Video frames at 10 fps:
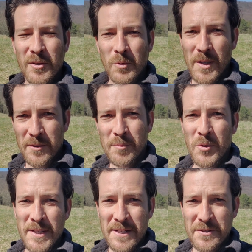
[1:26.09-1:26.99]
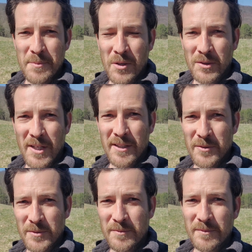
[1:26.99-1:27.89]
Whether I'm on that small lot
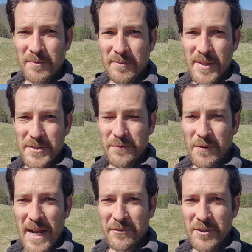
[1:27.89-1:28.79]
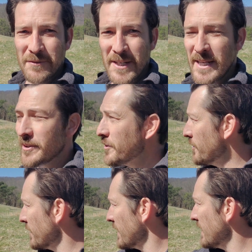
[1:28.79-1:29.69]
or it's a fraction of an acre,
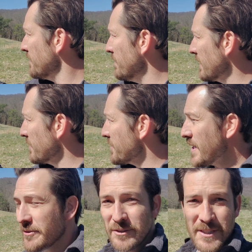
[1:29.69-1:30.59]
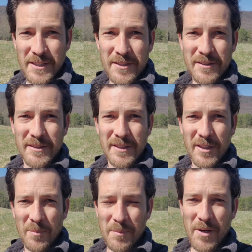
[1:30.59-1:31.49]
or I got the bigger section here
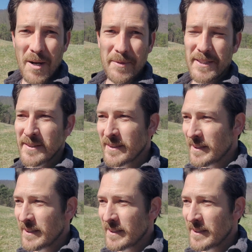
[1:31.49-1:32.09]
on my property,